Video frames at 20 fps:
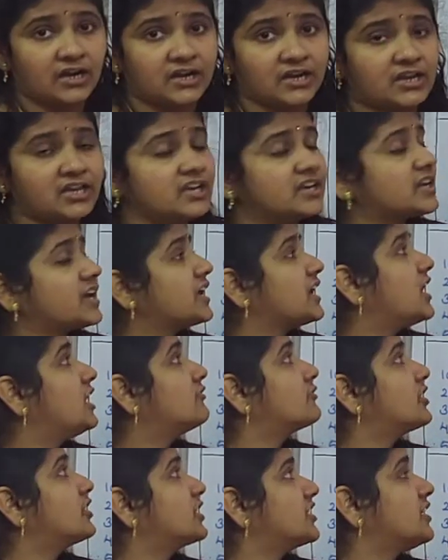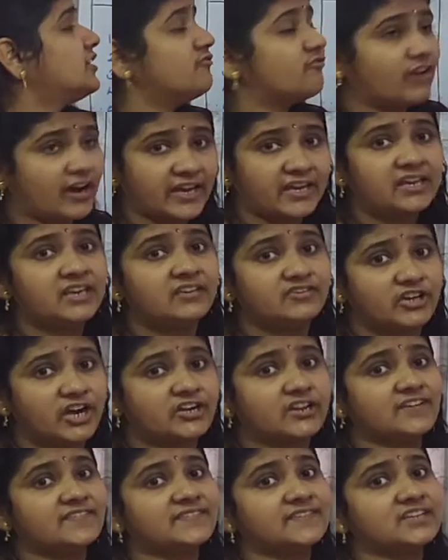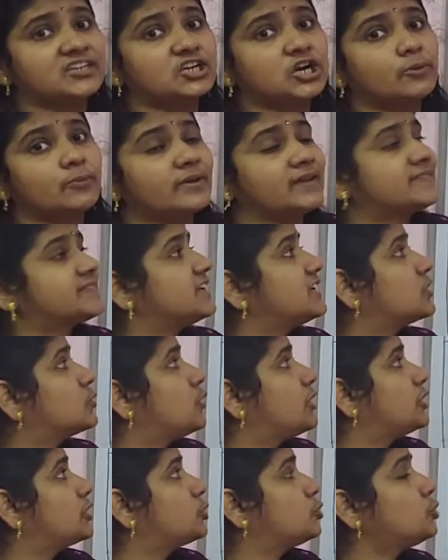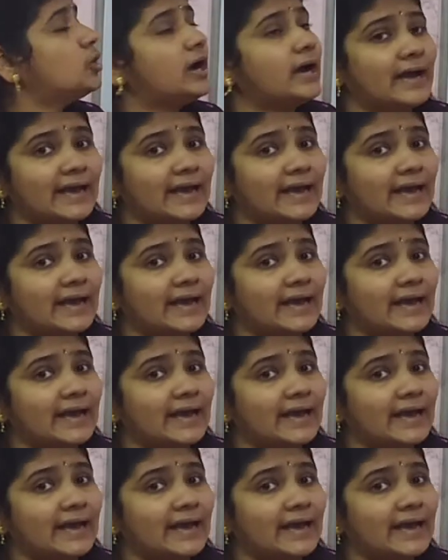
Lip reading: here I have written why, that is income is equal to